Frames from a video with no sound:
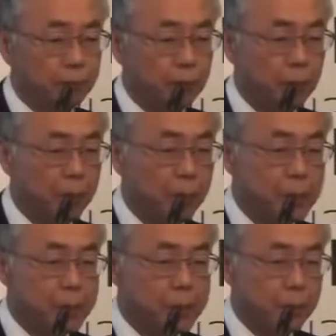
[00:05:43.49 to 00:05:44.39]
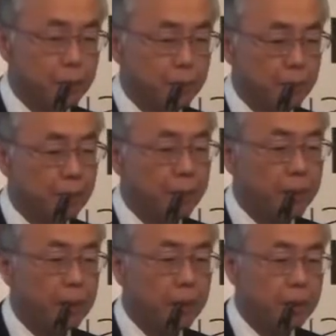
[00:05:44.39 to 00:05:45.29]
innovates in
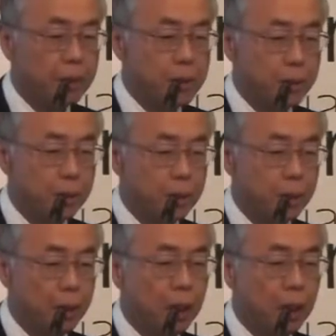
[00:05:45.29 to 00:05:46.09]
TV industry